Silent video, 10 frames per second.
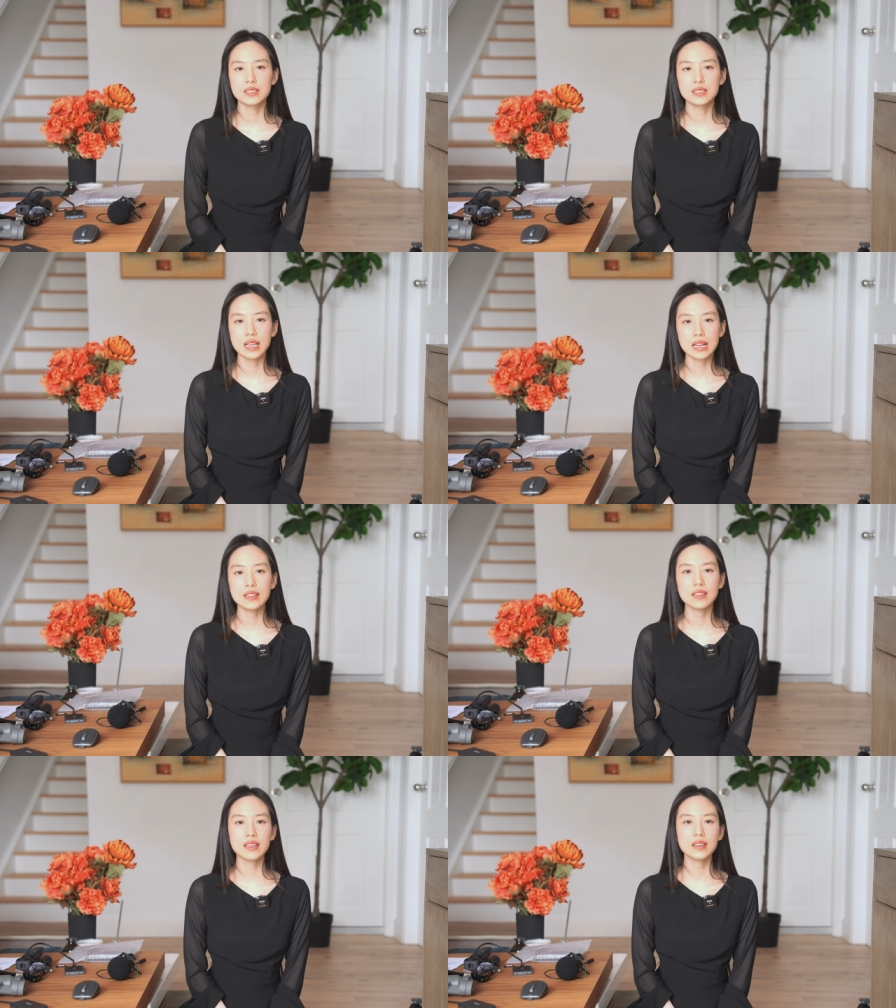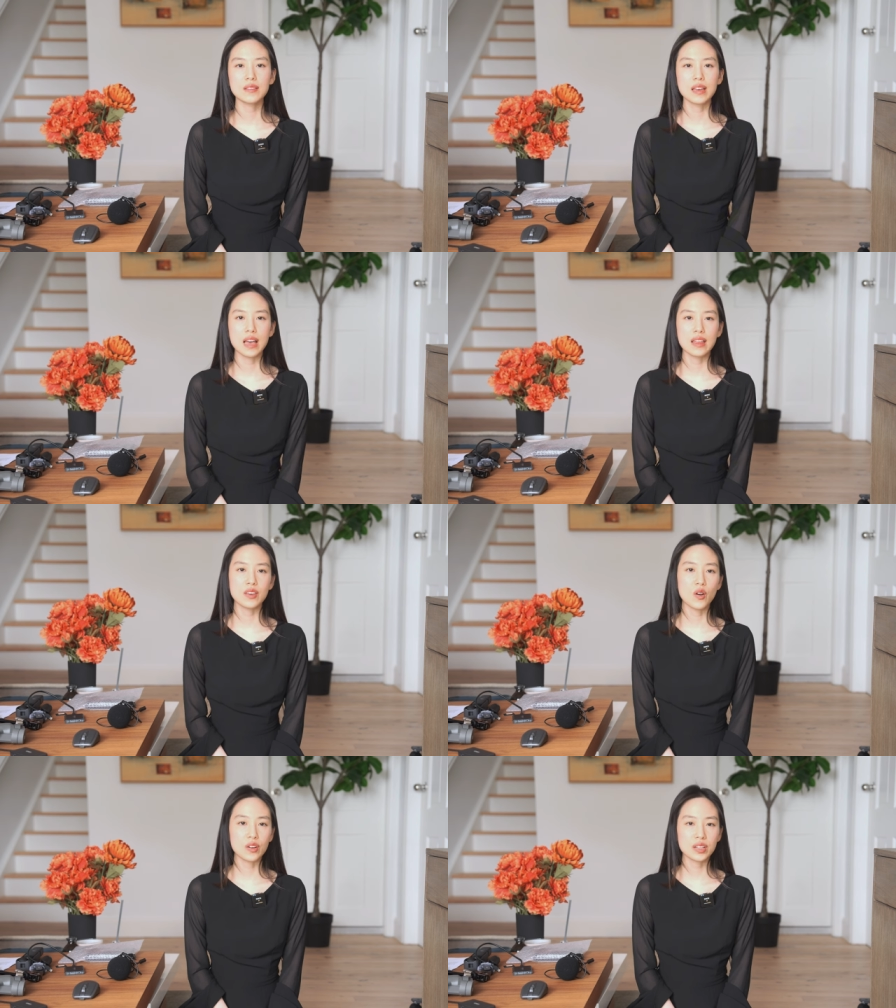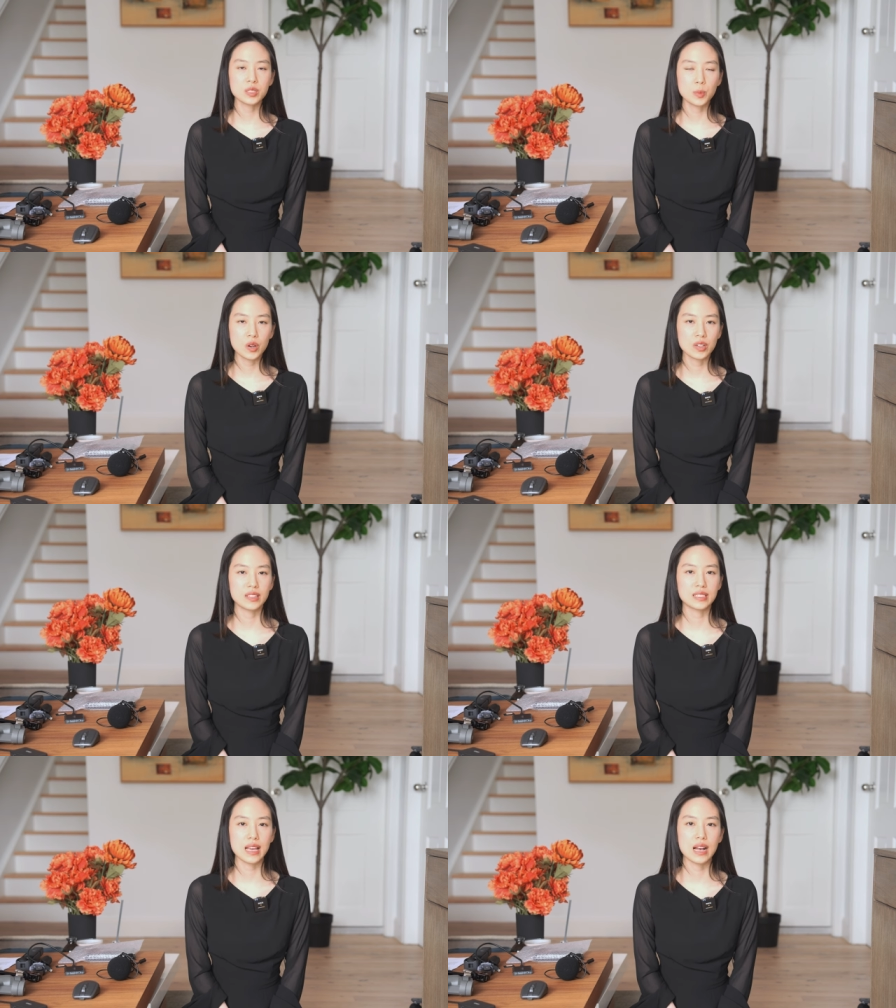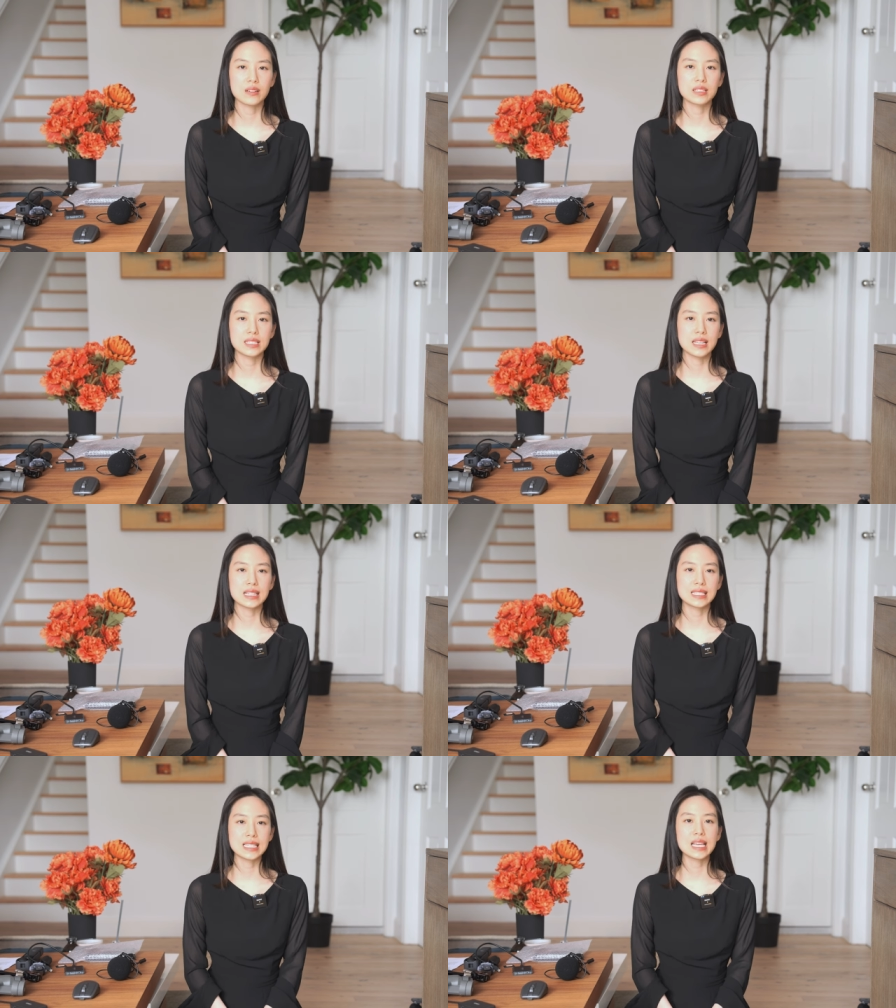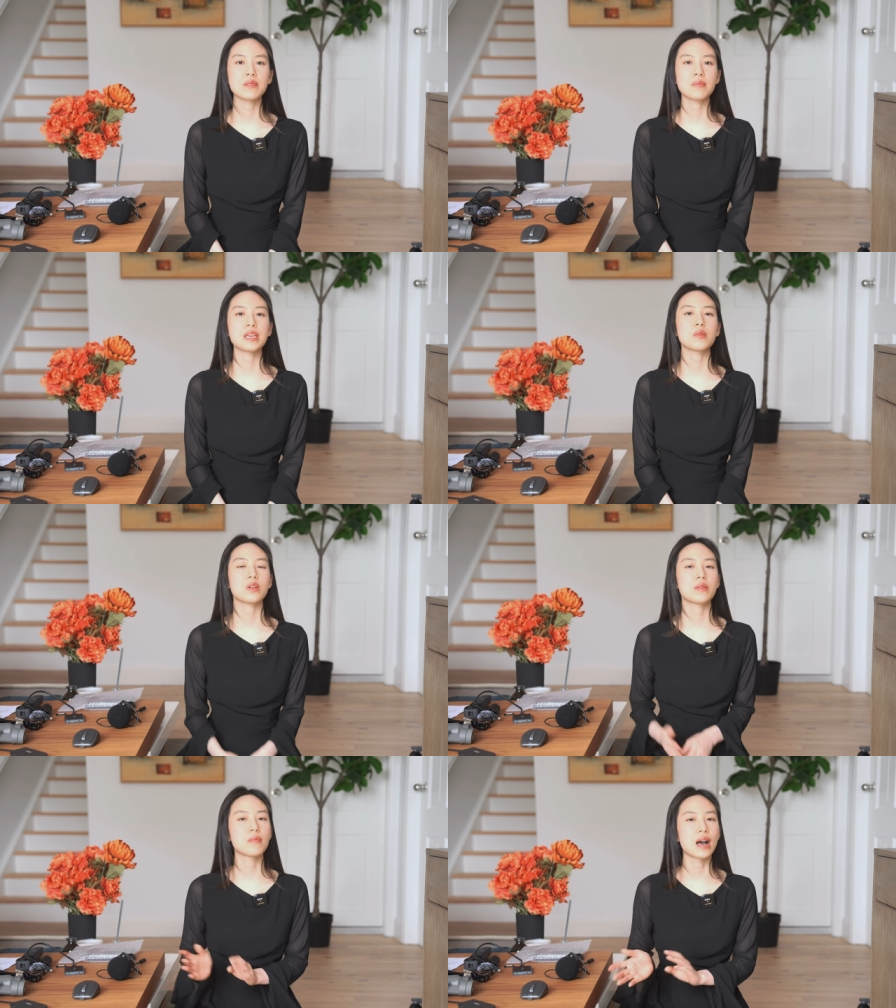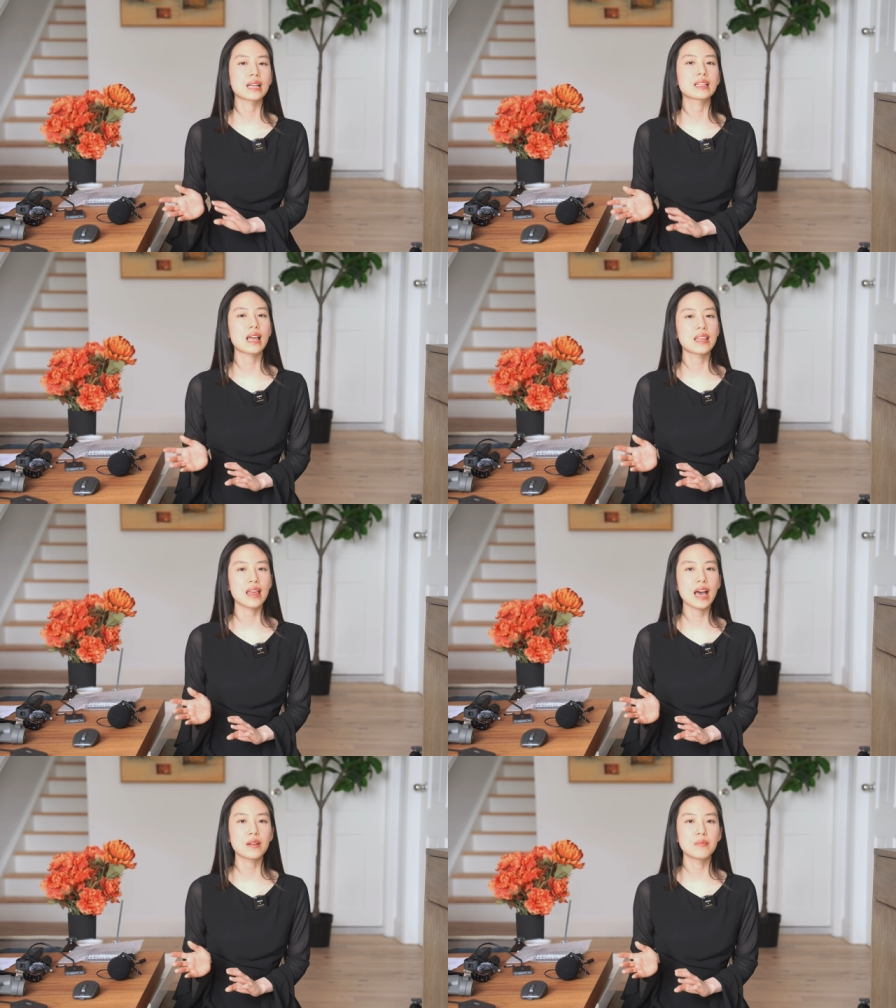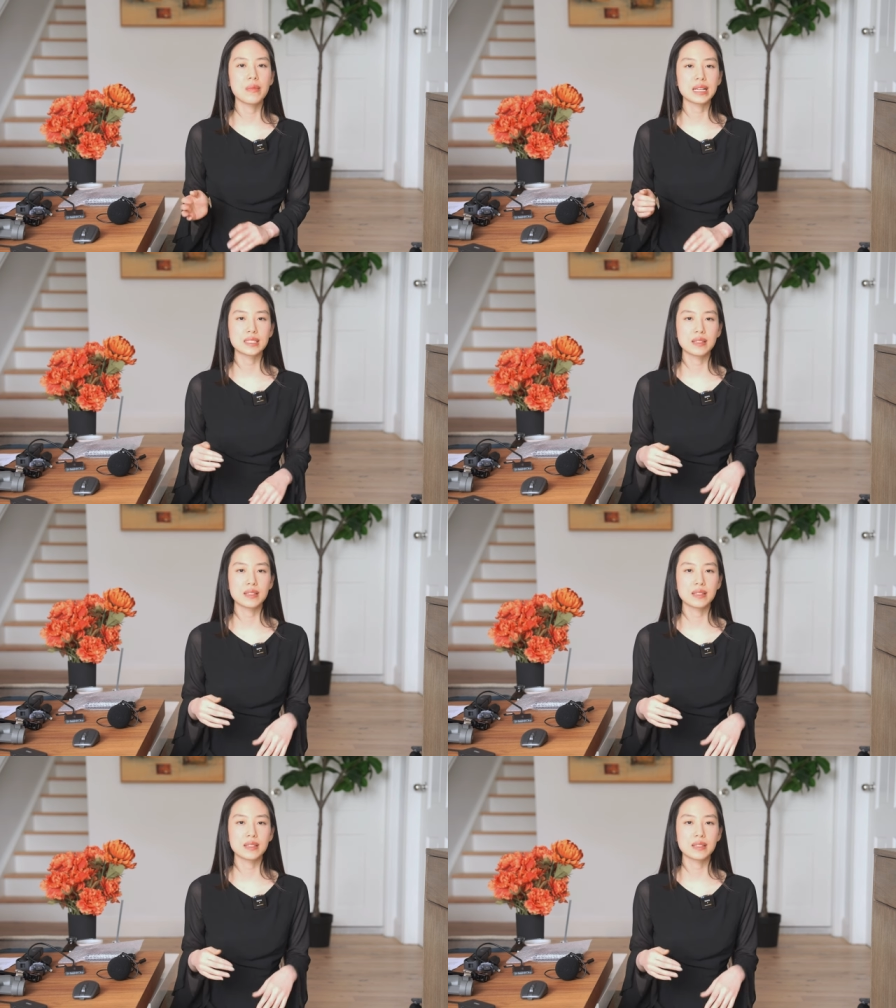Second thing, and the audience pointed this out, is that seeing me with a mic like that makes